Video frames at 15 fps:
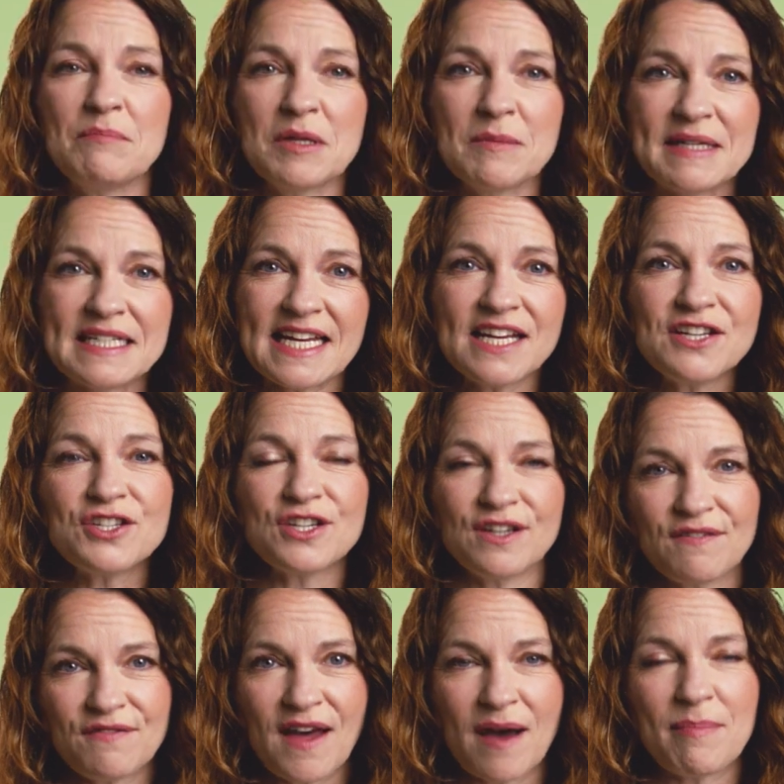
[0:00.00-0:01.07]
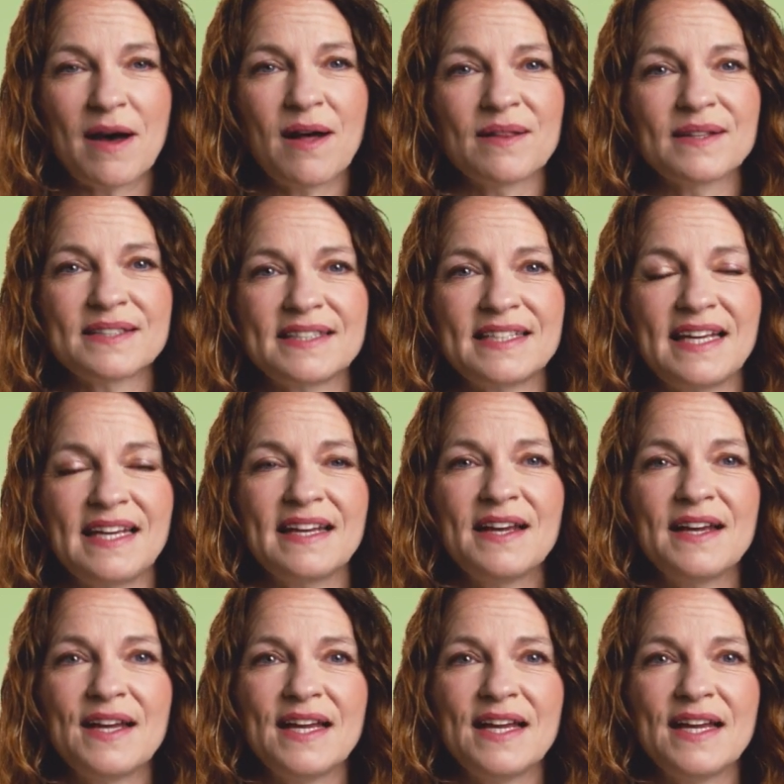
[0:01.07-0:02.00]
implementation of that policy